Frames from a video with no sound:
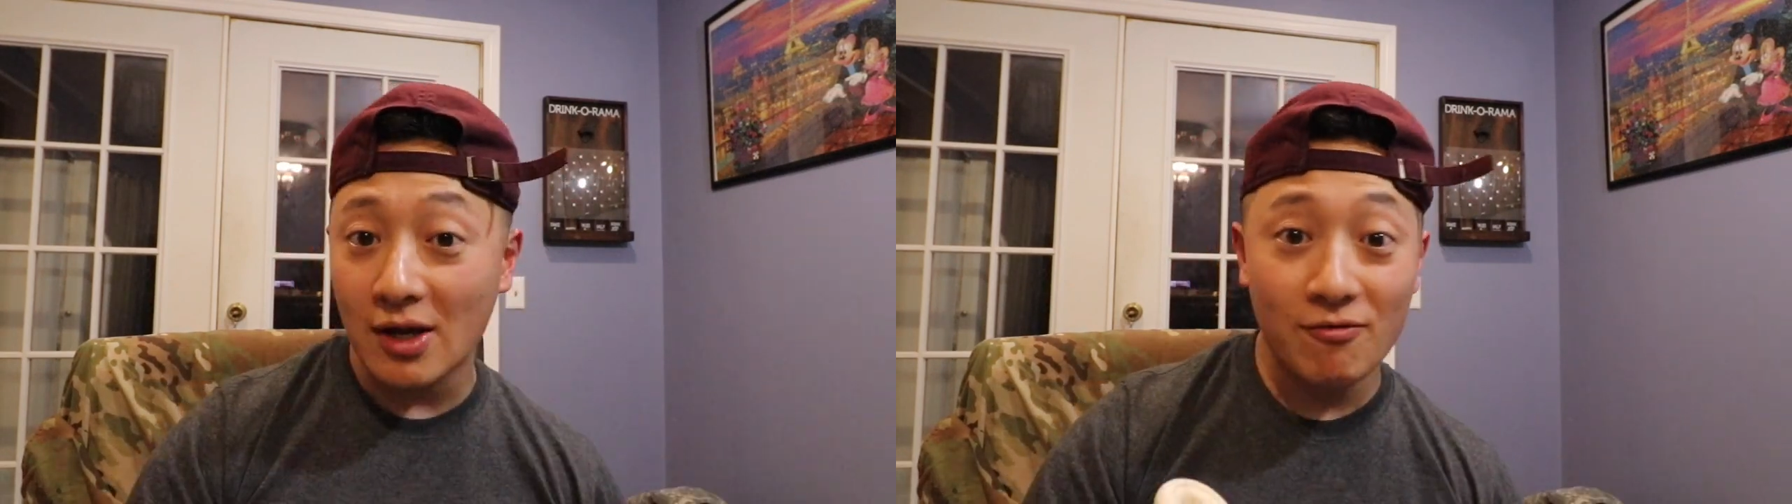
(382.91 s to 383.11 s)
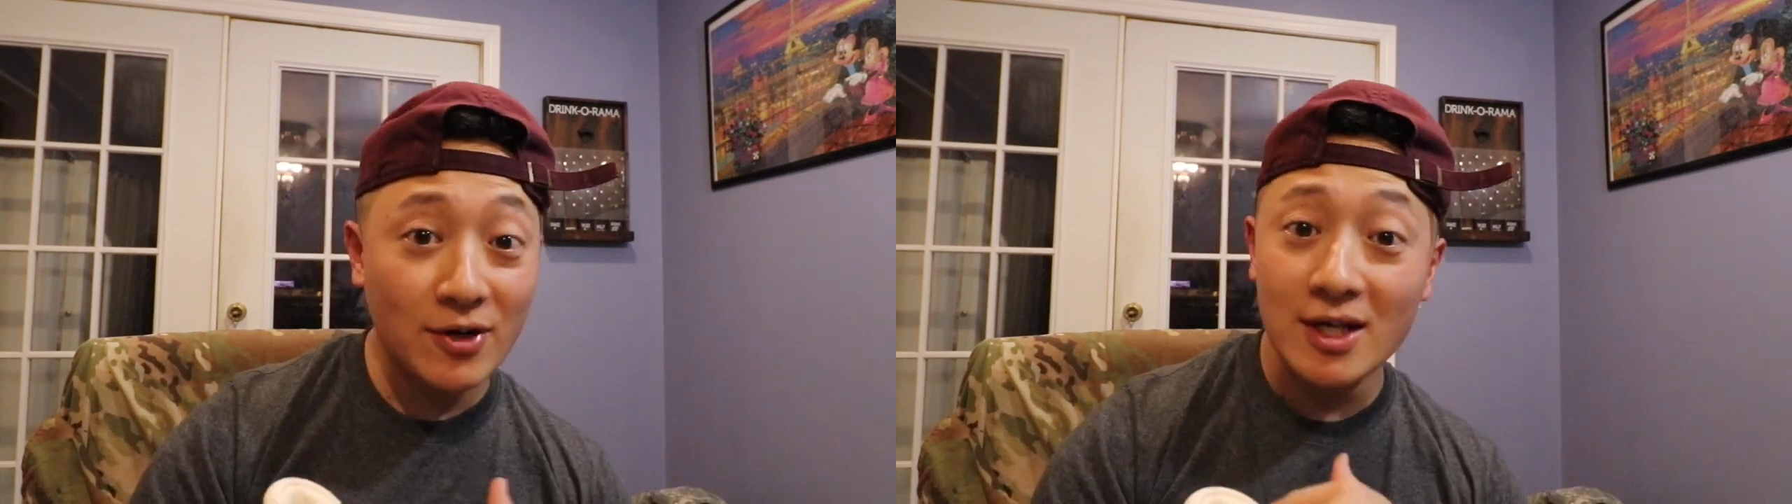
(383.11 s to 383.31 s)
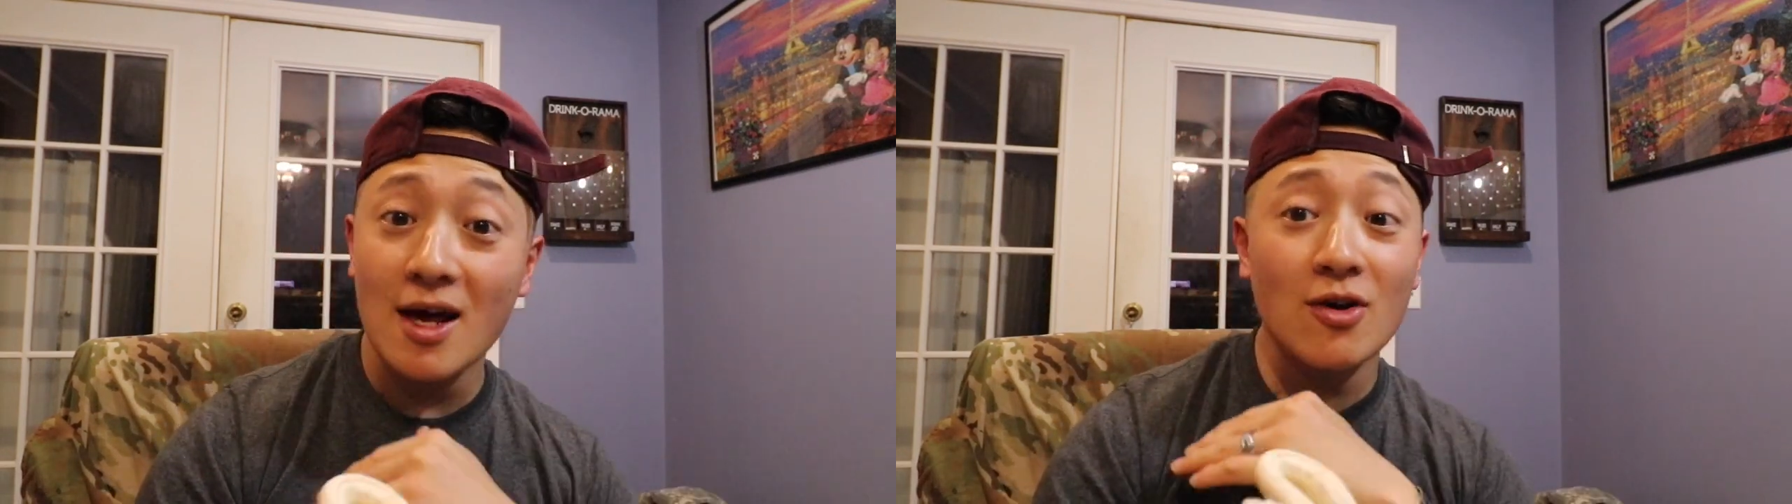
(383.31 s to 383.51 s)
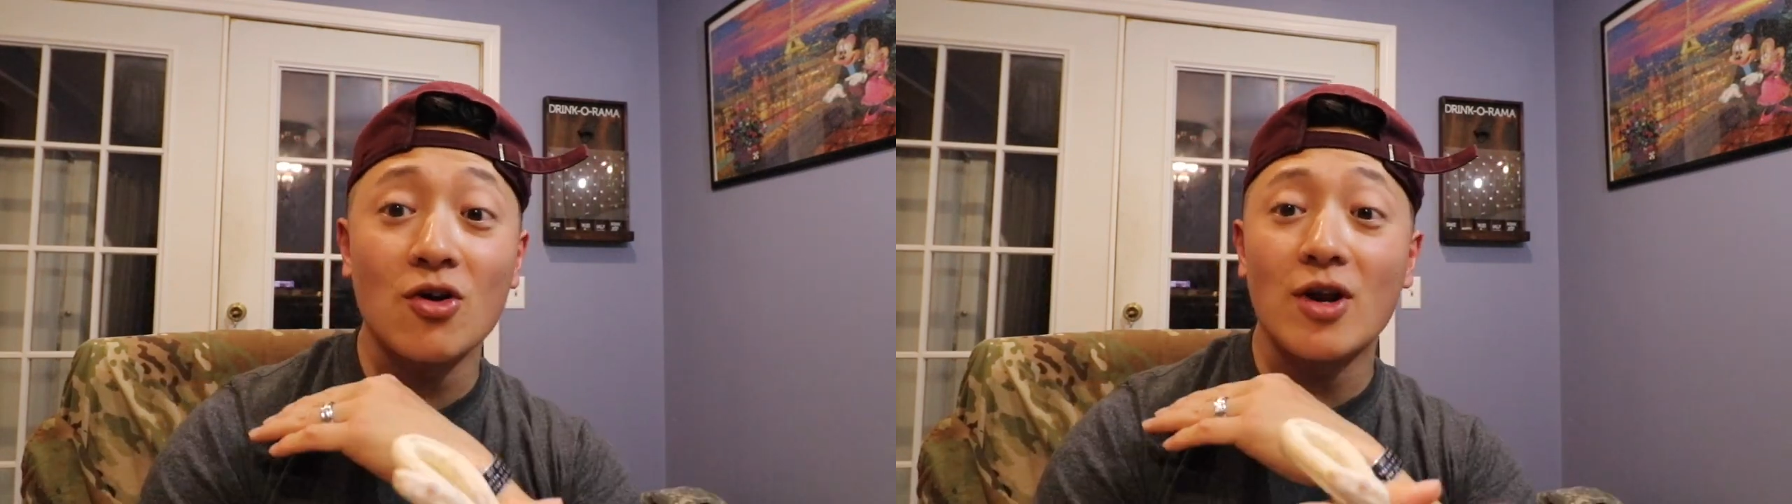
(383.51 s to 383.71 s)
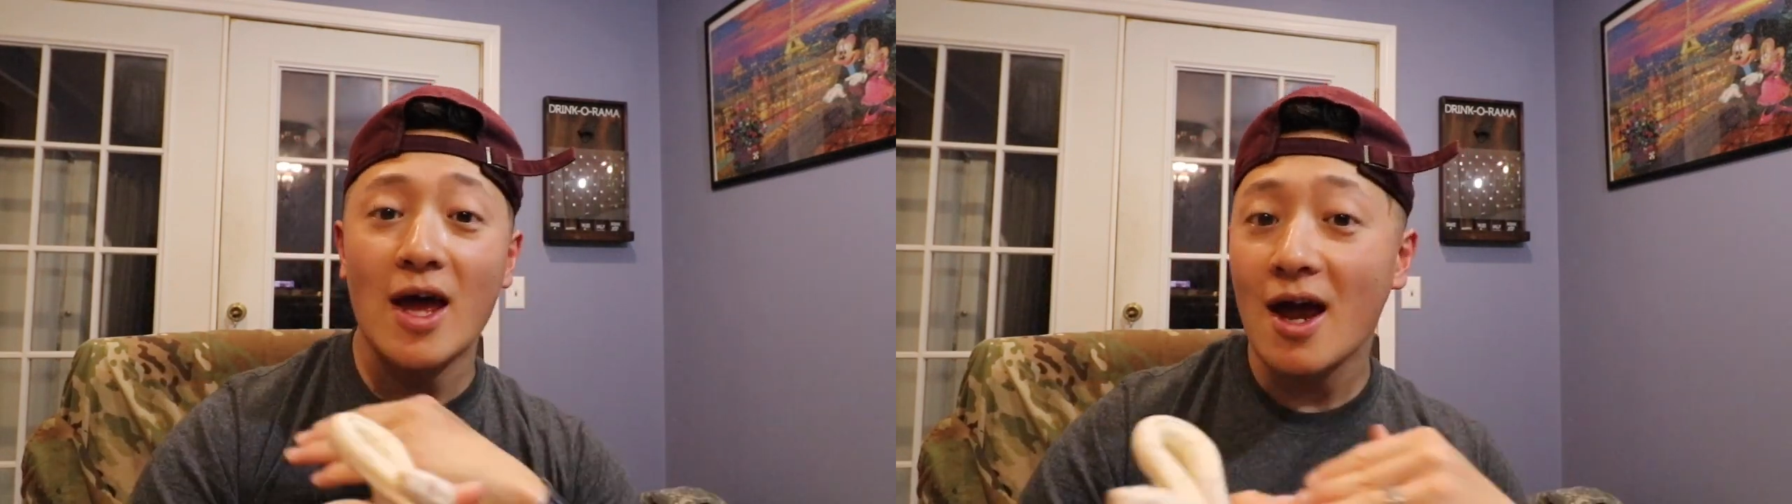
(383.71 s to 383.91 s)
like freaking out
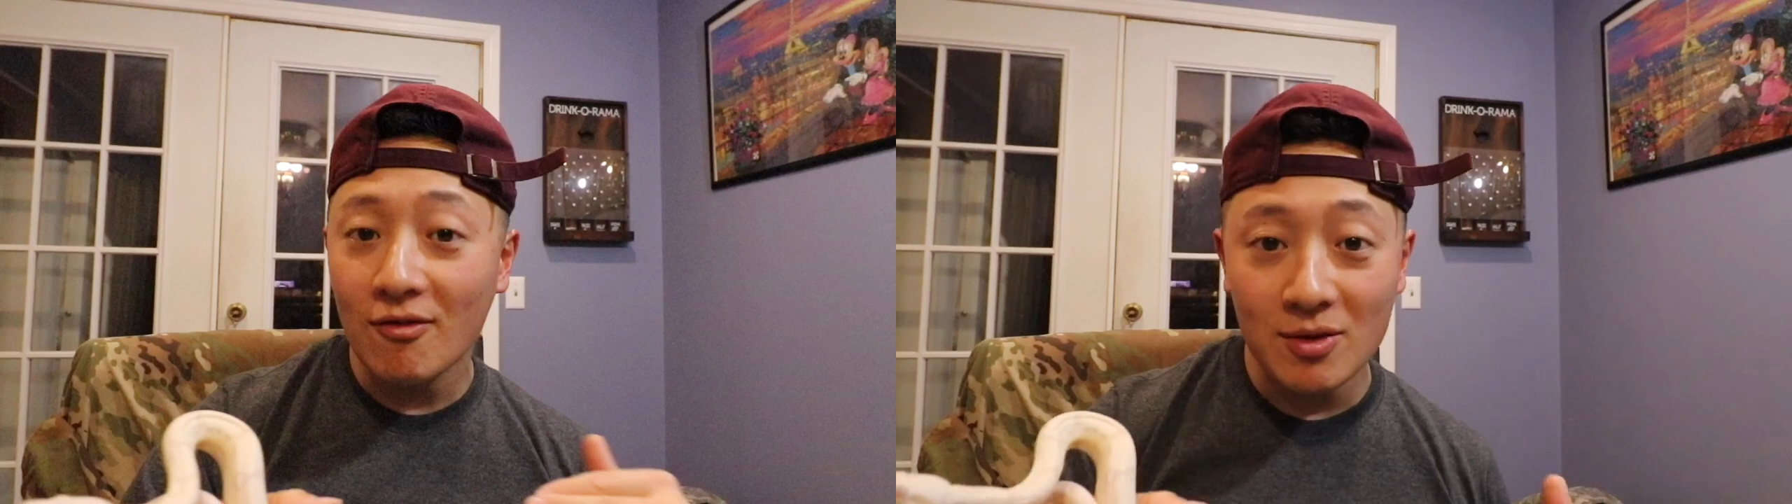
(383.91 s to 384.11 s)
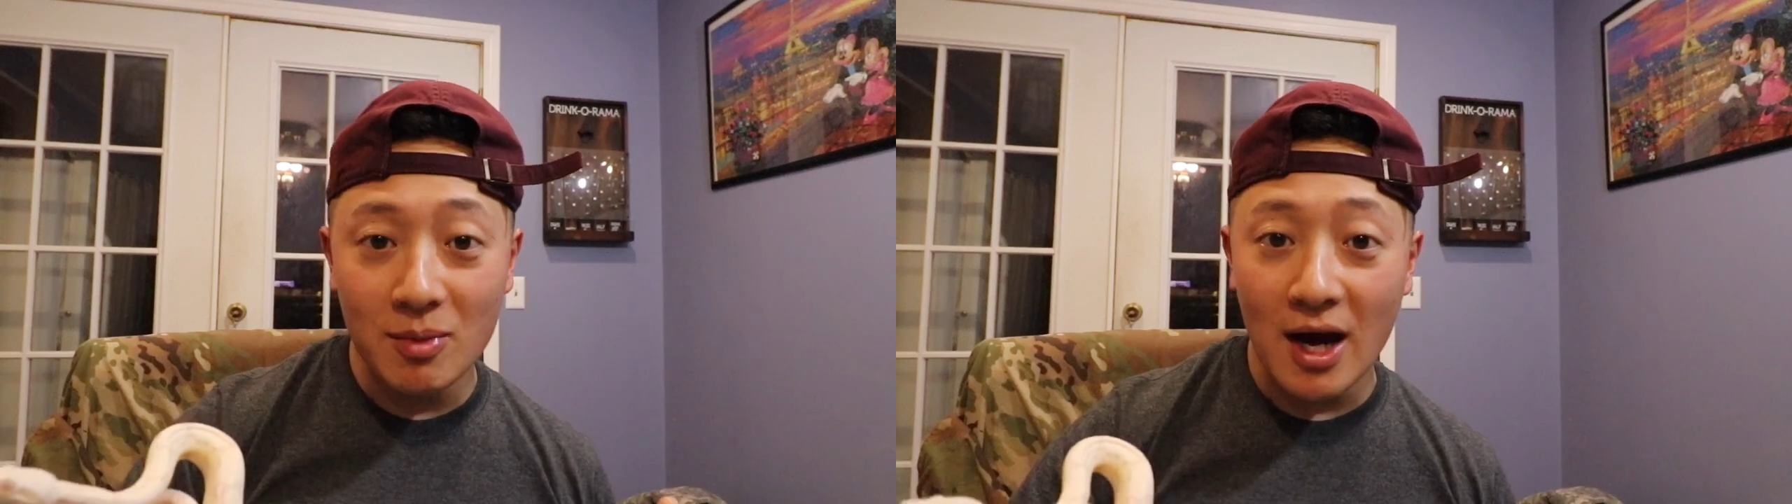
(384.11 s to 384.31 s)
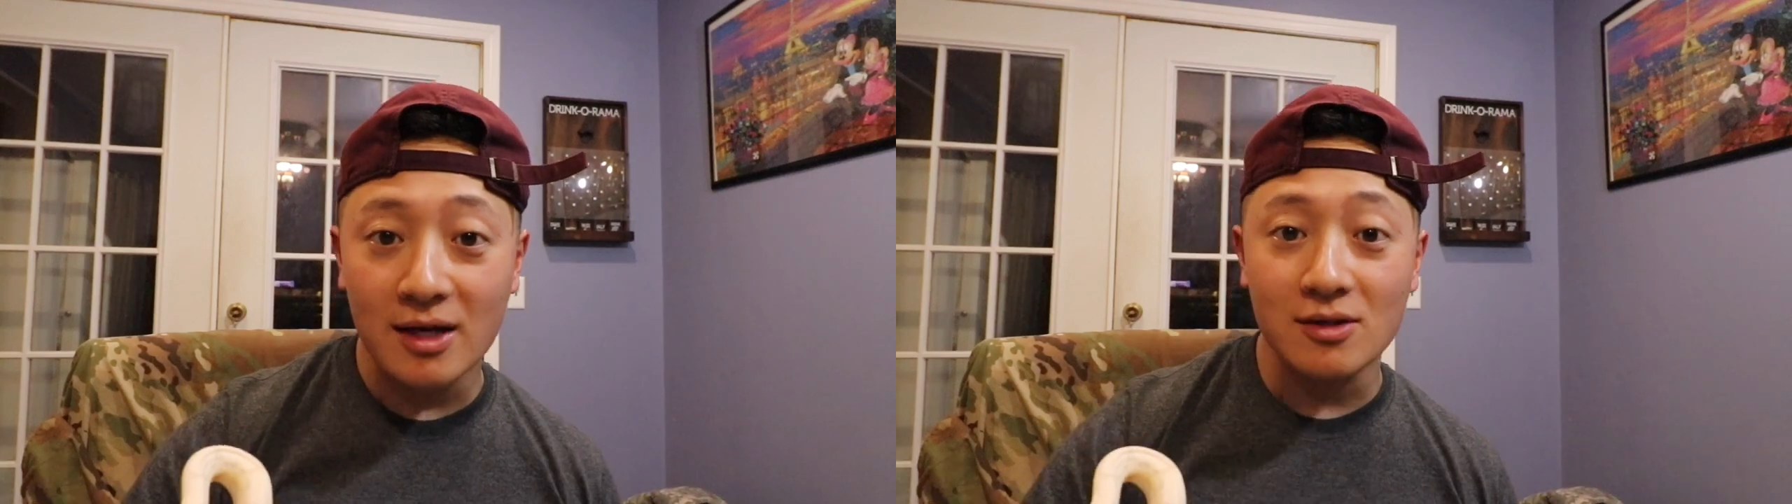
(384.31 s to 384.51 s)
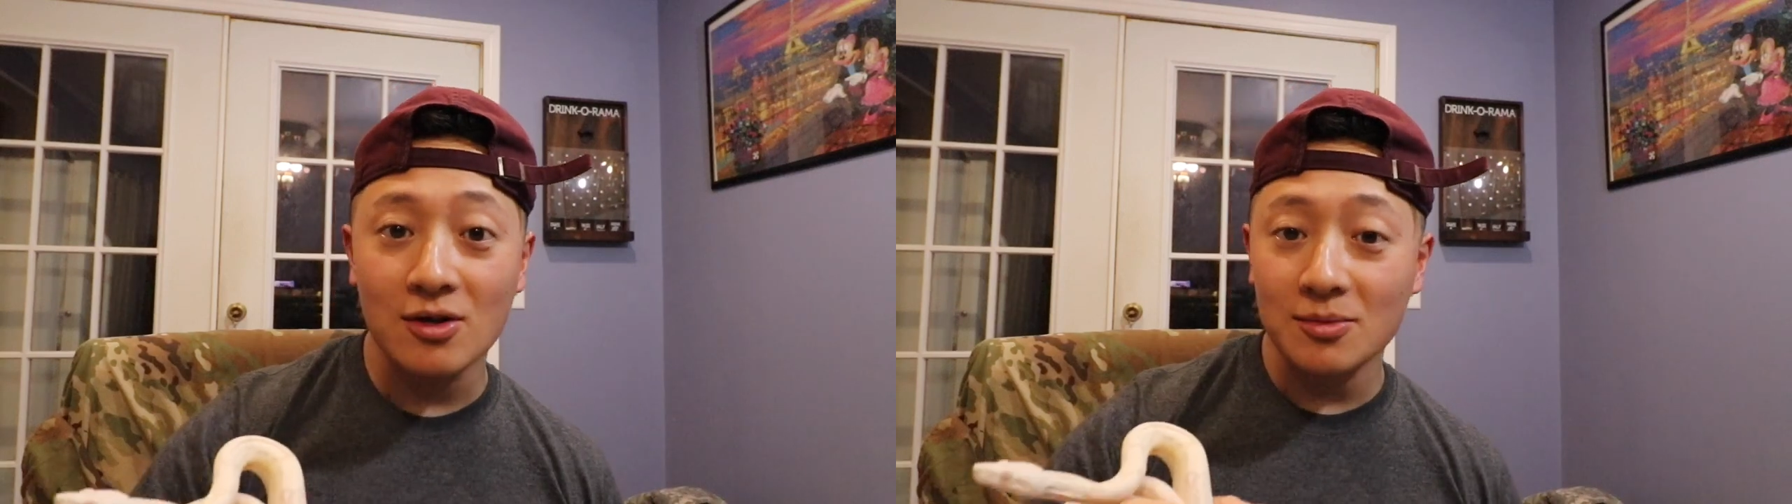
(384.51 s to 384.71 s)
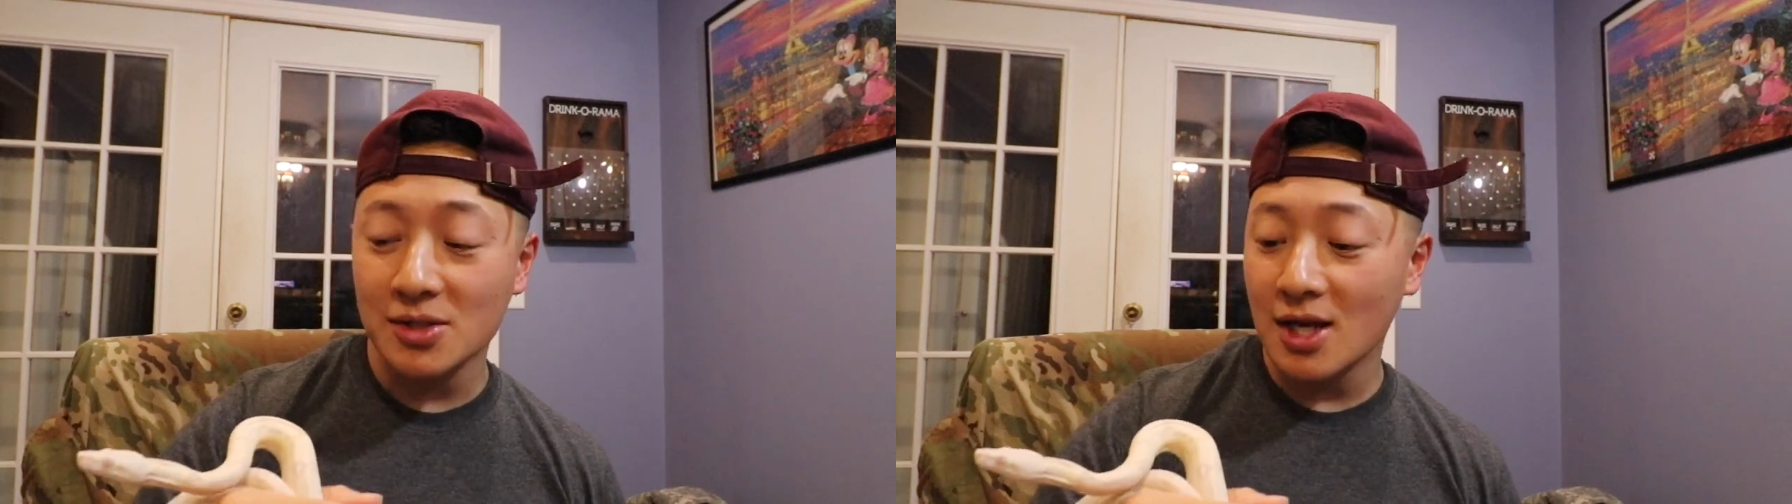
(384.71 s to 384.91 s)
on everybody, you
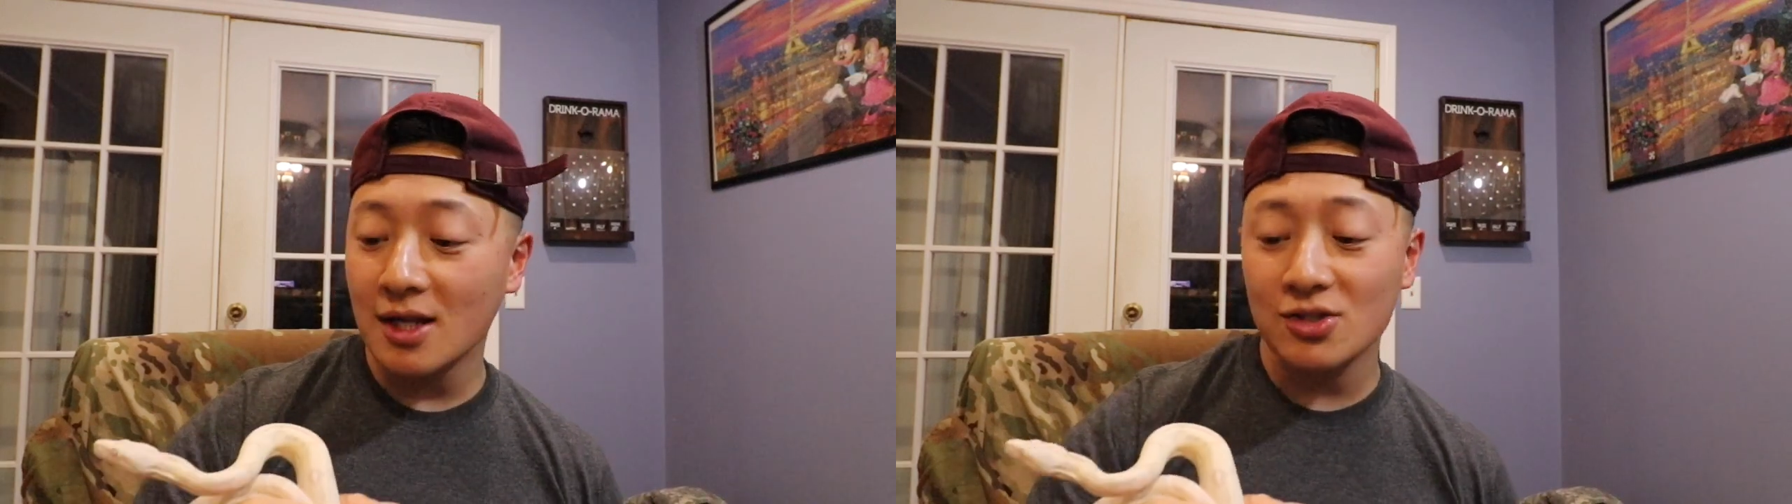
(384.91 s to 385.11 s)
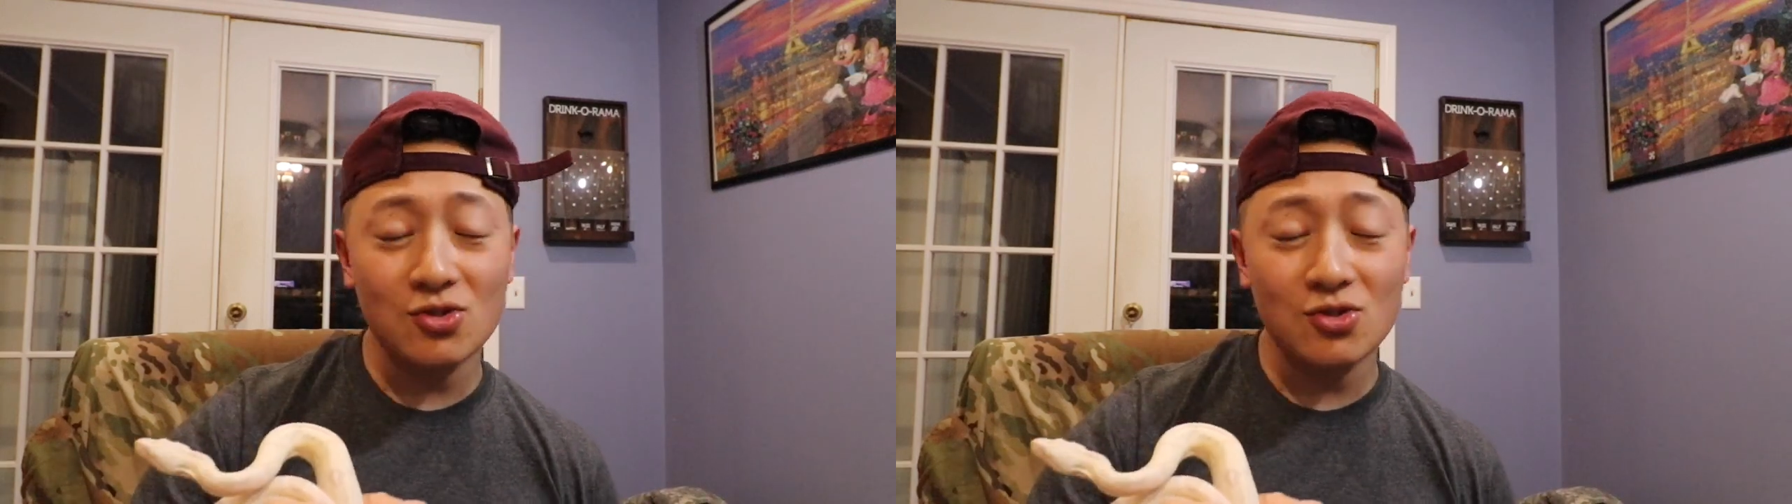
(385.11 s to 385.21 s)
know what I'm saying?